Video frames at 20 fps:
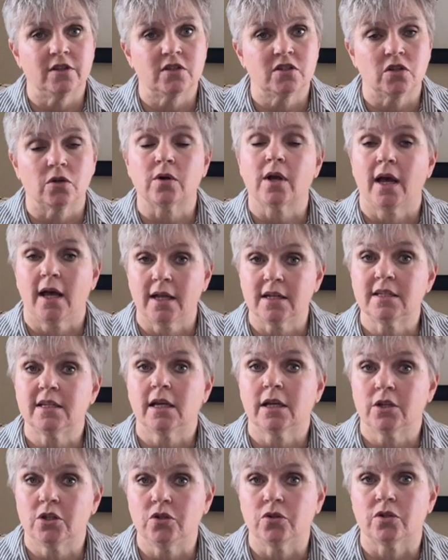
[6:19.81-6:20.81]
so
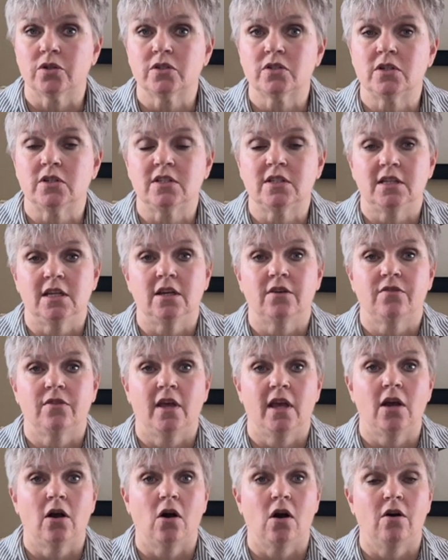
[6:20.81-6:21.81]
contact yours to see if
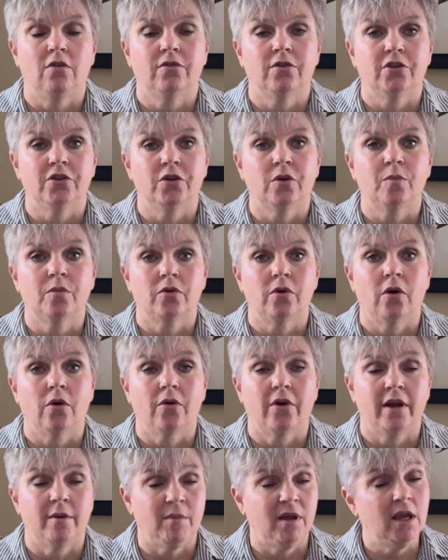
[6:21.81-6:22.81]
they offer your
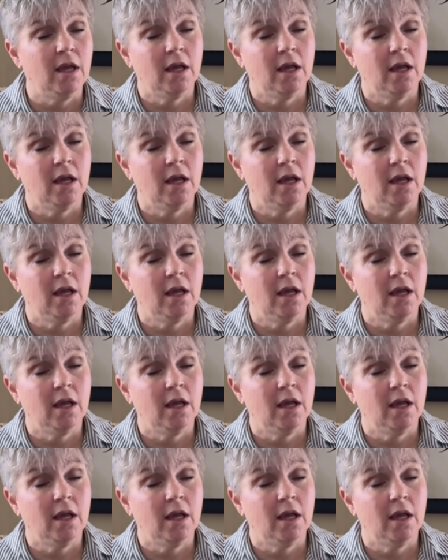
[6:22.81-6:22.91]
program.